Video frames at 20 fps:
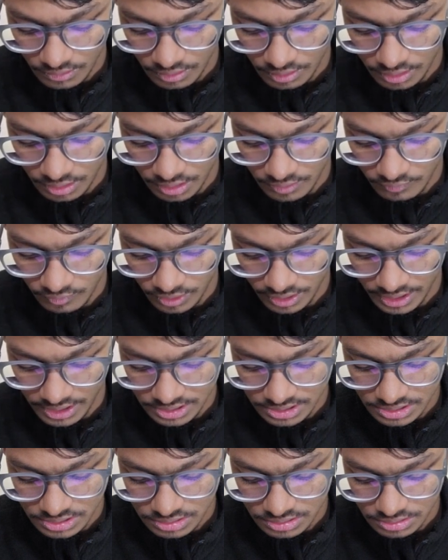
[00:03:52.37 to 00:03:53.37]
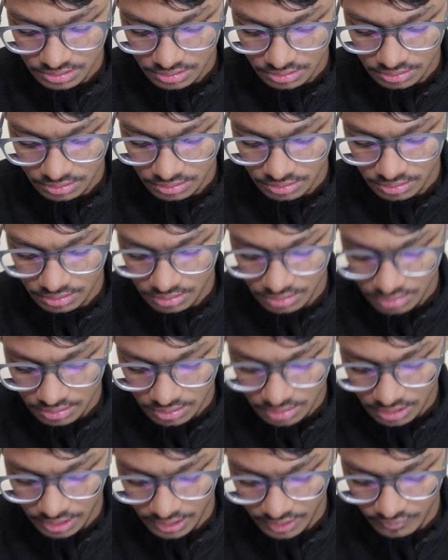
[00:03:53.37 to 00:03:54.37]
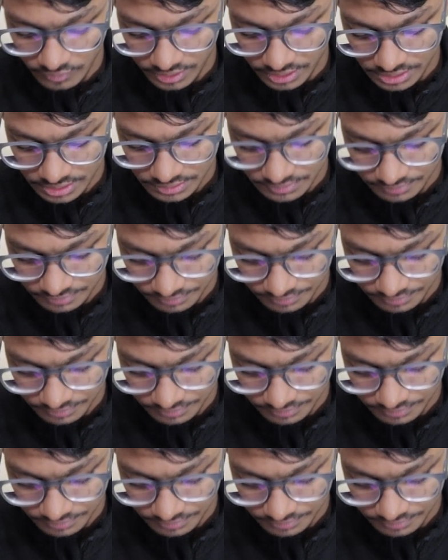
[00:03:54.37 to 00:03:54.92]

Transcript: Interview has higher weightage.